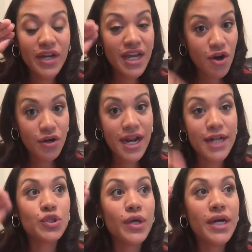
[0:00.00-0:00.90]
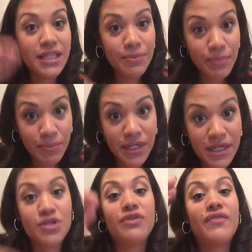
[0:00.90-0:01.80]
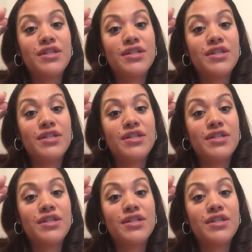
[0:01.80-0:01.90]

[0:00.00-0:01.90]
and all natural and Leaping Bunny certified,